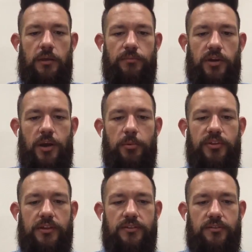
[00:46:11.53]
A couple
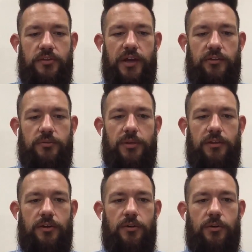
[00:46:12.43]
things that stood out to me
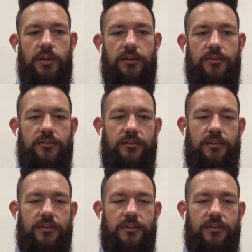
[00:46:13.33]
though is.